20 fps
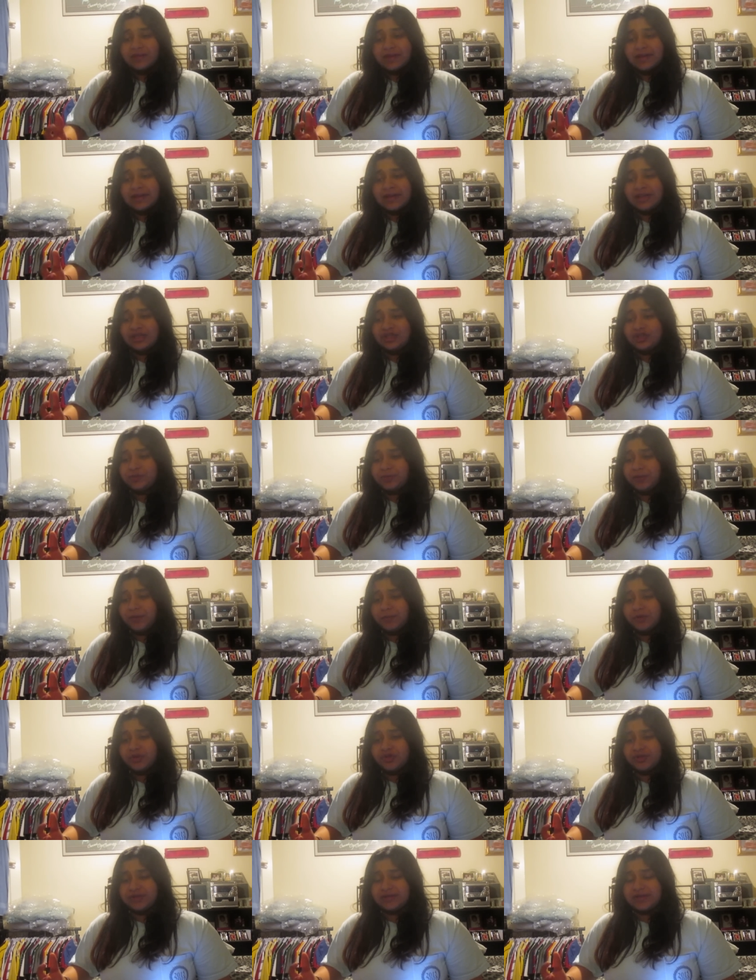And she pretty
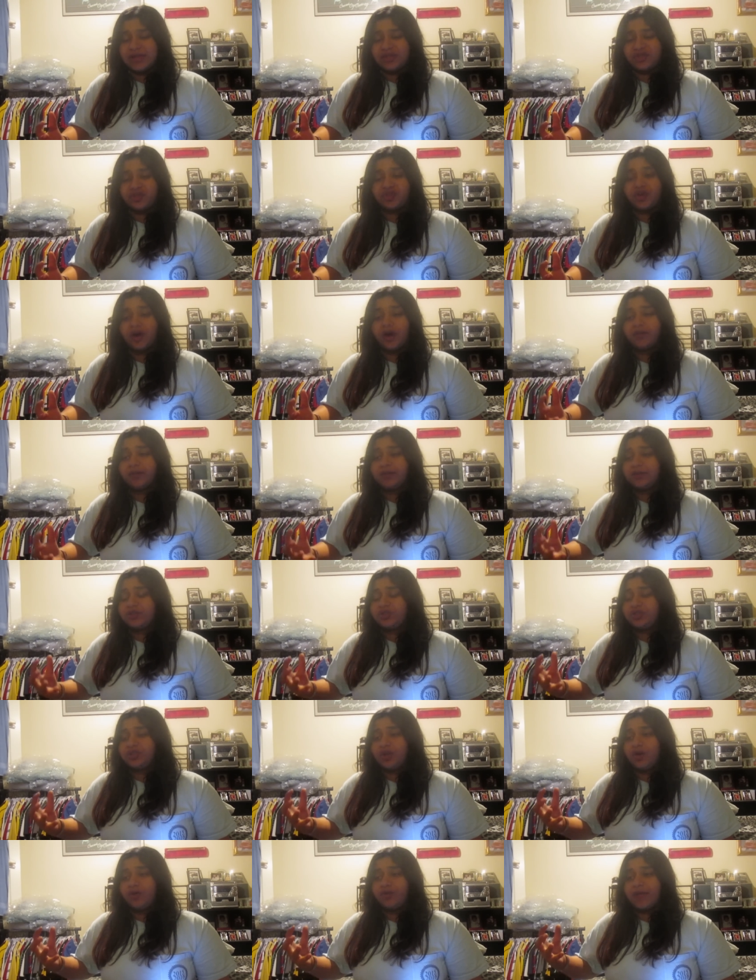much just says, Charlotte,
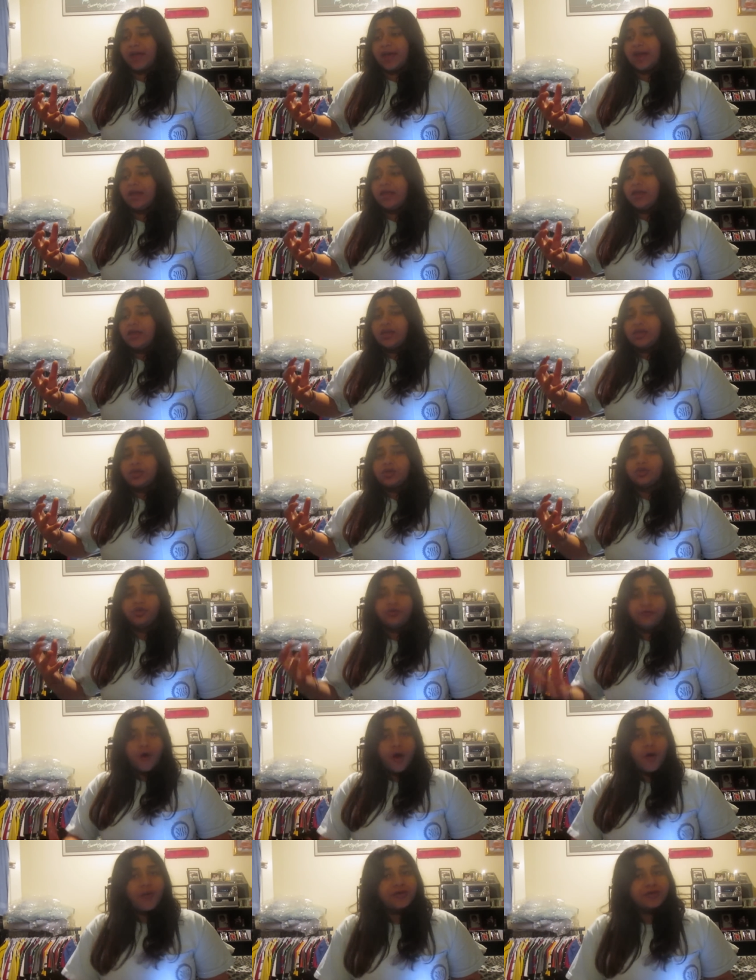you know, that
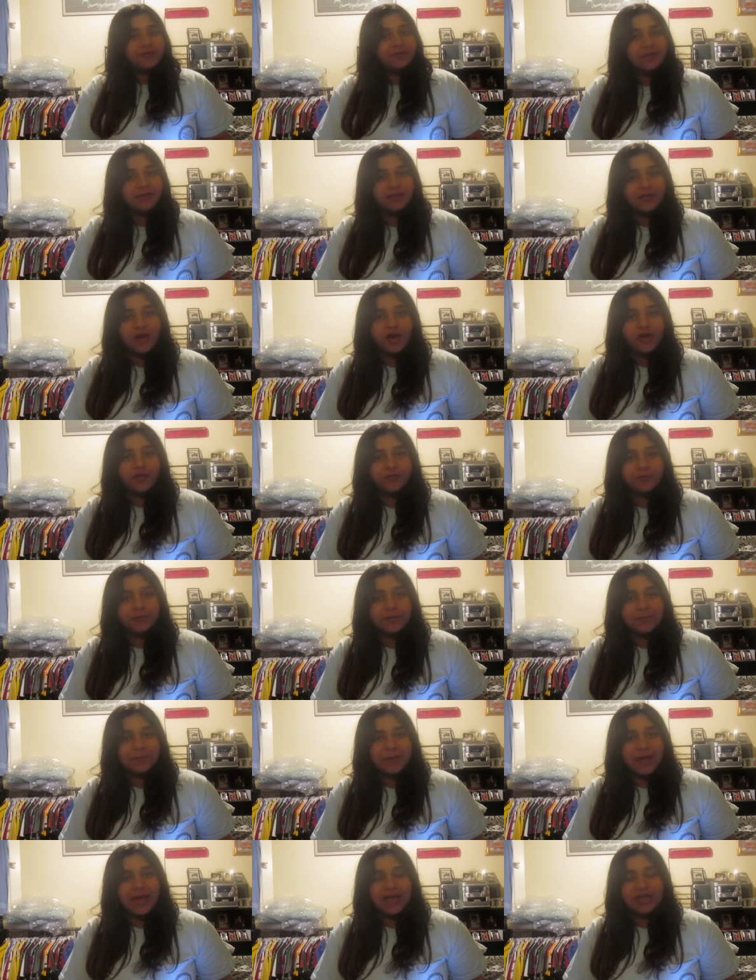you've always been there for me,
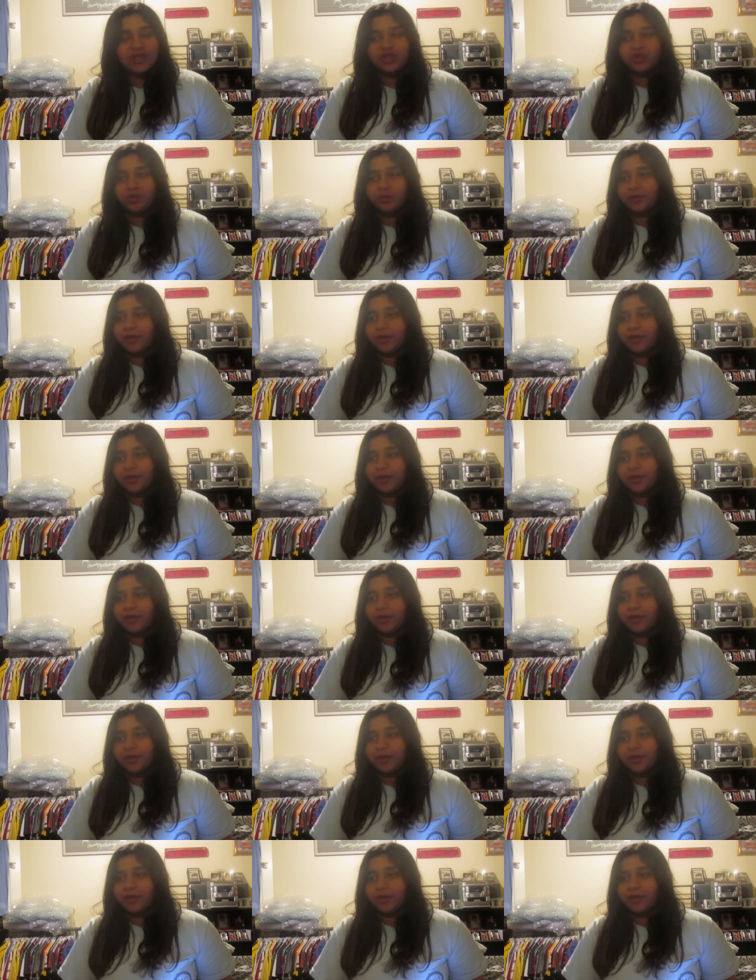Paige. You were